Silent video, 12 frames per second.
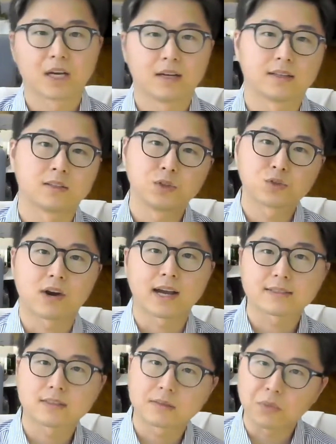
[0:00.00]
The two
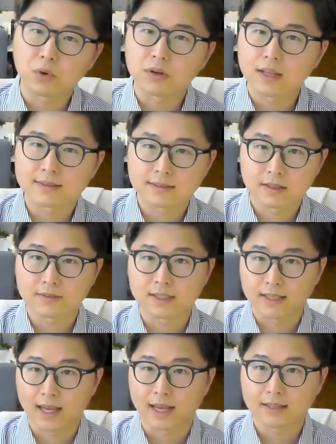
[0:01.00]
tracks are more or less
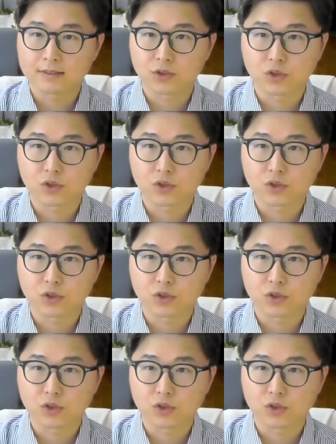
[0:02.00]
self-contained,